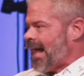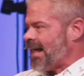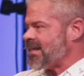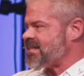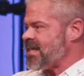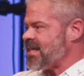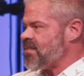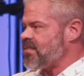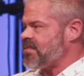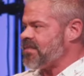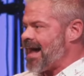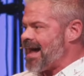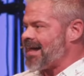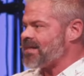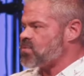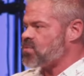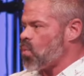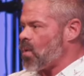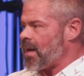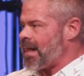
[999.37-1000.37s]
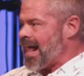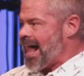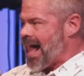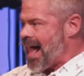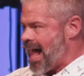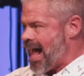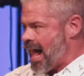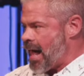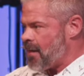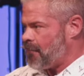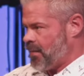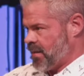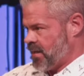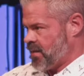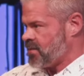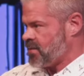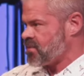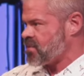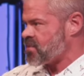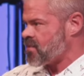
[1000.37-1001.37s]
And see, that's what
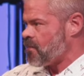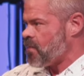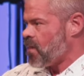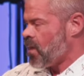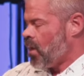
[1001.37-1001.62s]
happens